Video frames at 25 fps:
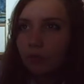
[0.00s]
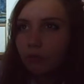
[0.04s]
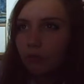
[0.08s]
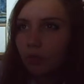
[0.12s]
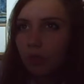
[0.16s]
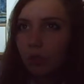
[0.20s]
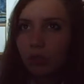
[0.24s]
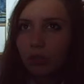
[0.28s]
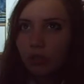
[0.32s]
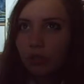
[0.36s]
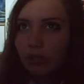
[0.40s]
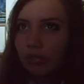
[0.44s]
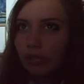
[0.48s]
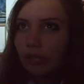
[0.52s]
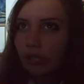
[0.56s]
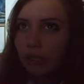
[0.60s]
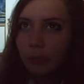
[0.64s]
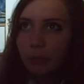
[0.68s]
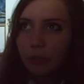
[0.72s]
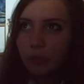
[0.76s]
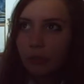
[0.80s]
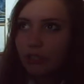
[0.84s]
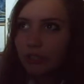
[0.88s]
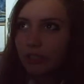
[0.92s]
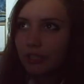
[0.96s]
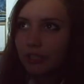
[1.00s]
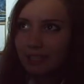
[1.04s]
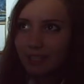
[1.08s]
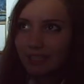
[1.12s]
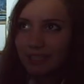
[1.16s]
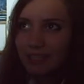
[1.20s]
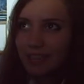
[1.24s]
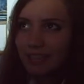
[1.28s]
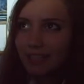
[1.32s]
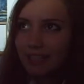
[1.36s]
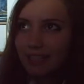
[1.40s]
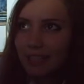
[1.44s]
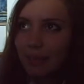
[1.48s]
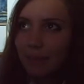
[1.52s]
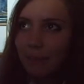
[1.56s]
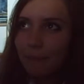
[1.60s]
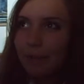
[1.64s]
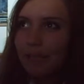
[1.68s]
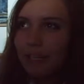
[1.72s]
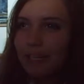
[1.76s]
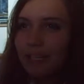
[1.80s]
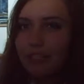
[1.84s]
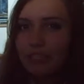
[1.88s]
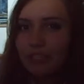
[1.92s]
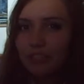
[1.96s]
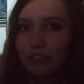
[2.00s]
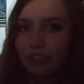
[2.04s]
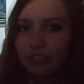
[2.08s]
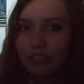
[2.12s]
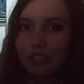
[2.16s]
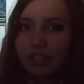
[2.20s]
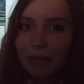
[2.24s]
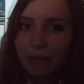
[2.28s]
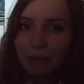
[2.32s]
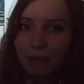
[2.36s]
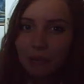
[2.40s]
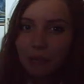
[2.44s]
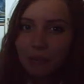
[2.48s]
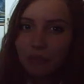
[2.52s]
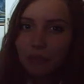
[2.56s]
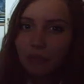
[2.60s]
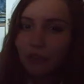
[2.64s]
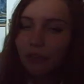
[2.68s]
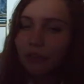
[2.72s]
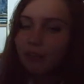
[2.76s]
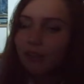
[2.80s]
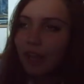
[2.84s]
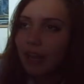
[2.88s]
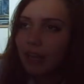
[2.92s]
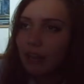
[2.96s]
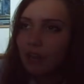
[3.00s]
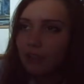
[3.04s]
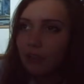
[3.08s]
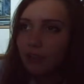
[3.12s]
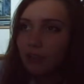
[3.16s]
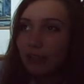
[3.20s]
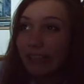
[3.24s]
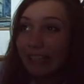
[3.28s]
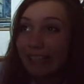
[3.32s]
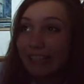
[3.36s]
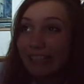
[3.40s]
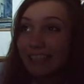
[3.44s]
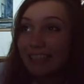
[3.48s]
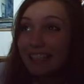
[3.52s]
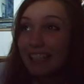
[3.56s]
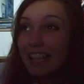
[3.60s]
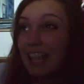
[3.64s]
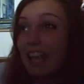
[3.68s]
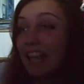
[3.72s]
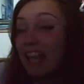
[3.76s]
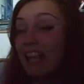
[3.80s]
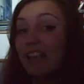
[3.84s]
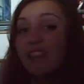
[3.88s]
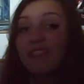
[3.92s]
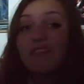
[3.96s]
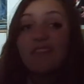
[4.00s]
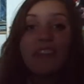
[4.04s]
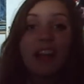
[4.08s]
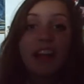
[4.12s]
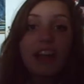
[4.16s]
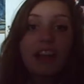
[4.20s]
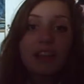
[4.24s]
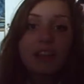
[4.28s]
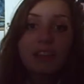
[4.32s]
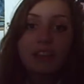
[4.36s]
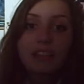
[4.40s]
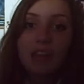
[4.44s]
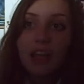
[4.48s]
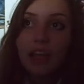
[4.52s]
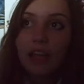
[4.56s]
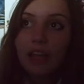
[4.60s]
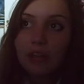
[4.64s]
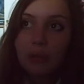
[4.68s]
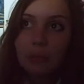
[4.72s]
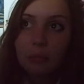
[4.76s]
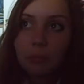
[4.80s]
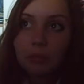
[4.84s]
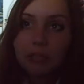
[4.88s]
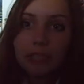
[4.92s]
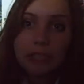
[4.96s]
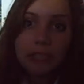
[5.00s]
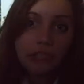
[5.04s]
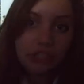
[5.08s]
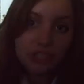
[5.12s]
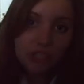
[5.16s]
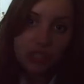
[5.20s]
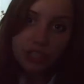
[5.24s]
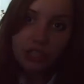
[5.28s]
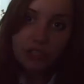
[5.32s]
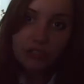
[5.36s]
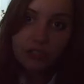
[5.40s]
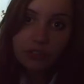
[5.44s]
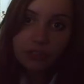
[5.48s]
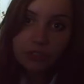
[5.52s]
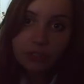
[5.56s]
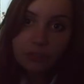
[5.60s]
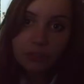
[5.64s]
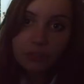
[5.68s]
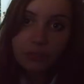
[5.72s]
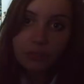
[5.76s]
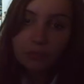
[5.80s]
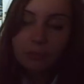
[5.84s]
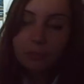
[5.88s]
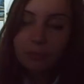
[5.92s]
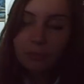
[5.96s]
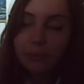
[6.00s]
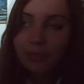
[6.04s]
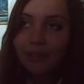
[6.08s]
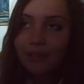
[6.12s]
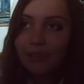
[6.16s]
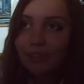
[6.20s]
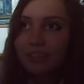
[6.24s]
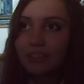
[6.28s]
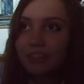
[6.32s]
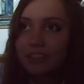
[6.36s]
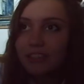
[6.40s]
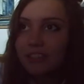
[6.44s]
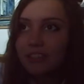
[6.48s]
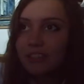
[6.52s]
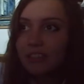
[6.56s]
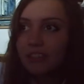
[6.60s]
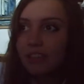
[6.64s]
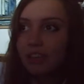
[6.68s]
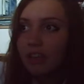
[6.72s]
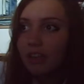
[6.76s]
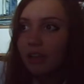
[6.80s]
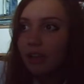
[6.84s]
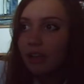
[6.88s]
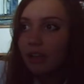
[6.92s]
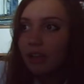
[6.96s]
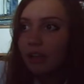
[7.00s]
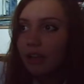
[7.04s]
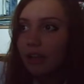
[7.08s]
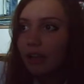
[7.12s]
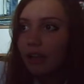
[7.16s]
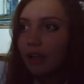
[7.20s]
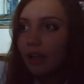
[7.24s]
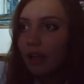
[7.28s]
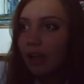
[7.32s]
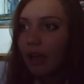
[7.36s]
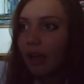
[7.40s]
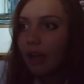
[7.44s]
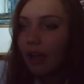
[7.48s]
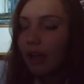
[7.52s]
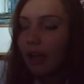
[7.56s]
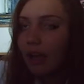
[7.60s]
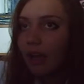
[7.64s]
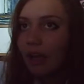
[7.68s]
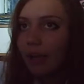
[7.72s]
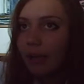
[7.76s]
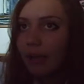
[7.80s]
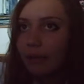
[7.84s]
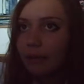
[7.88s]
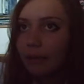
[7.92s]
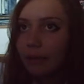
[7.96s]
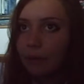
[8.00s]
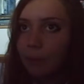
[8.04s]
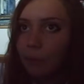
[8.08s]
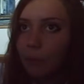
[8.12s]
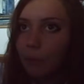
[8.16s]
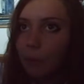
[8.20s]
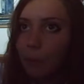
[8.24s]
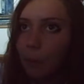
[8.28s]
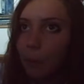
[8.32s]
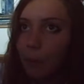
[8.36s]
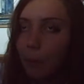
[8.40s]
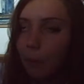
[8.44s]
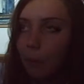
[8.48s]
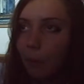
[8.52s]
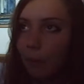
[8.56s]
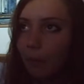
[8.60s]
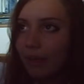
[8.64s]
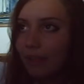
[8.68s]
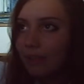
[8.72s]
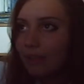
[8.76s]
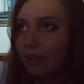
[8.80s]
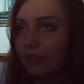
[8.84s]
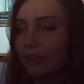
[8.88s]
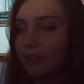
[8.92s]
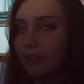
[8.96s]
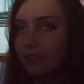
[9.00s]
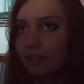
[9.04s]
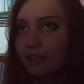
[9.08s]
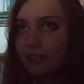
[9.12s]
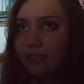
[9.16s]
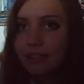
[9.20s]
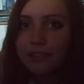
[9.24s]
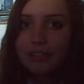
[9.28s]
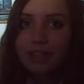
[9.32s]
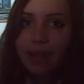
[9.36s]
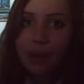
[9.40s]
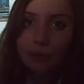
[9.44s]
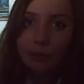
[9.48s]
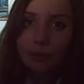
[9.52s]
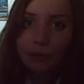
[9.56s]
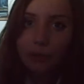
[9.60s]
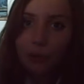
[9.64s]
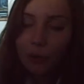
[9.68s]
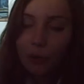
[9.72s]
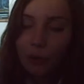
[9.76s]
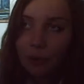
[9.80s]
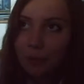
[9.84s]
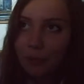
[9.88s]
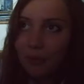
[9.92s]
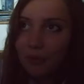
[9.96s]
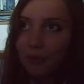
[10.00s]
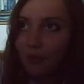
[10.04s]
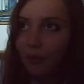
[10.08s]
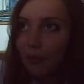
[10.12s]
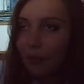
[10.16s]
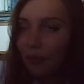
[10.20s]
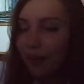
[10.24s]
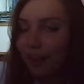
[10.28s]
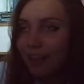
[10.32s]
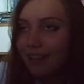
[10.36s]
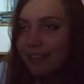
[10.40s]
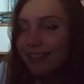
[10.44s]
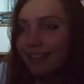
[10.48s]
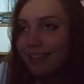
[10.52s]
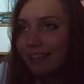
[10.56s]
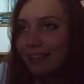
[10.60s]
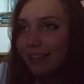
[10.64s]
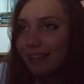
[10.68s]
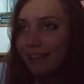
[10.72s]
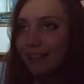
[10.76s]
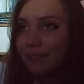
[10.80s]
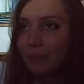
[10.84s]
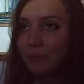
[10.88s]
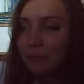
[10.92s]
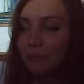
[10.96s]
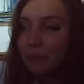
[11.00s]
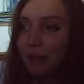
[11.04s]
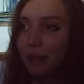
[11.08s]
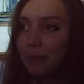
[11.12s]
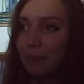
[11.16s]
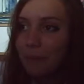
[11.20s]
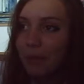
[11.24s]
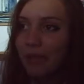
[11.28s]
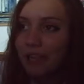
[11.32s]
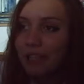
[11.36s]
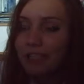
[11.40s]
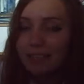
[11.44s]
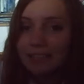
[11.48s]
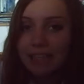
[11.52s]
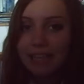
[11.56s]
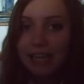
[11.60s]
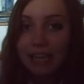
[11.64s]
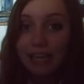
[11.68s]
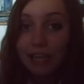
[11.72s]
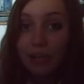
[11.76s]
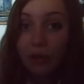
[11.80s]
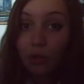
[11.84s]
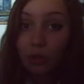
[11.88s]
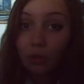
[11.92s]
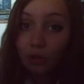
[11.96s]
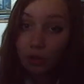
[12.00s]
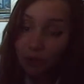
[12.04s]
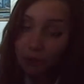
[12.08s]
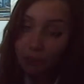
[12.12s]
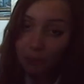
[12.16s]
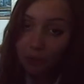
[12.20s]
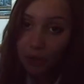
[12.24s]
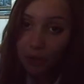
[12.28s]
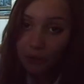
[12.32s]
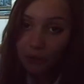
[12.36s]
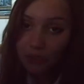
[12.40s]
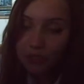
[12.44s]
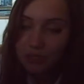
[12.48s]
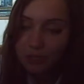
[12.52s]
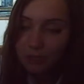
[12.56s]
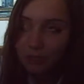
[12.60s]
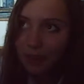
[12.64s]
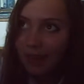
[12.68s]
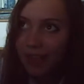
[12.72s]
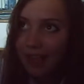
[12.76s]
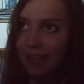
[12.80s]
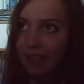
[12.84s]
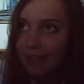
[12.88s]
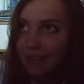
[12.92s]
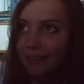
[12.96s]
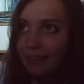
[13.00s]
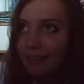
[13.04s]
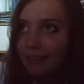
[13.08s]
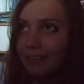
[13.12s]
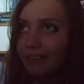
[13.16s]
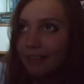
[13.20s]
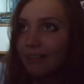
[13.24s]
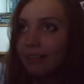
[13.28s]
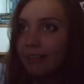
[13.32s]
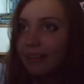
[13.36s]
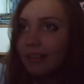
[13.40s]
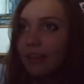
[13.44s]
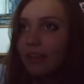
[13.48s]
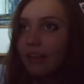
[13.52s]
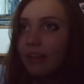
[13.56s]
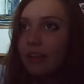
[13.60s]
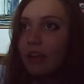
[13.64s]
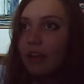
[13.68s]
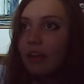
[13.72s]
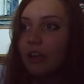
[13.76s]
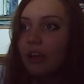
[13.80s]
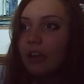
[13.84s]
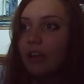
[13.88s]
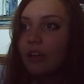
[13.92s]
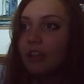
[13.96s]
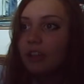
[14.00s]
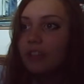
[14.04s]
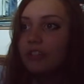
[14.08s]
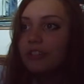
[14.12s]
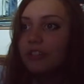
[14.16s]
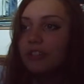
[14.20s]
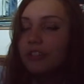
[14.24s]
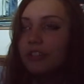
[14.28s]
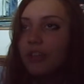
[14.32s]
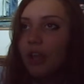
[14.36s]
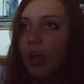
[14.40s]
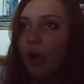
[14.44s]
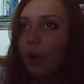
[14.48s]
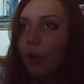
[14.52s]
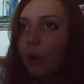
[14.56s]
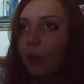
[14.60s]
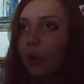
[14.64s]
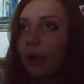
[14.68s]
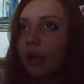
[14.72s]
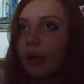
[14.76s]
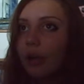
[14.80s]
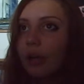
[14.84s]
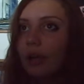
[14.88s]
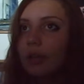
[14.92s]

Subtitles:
Roll Call Yellowbird didn't take 10 minutes, it just came to a sort of natural end. In fact, I completely cheated because I went into town alone before writing it and basically had it all composed in my head. So,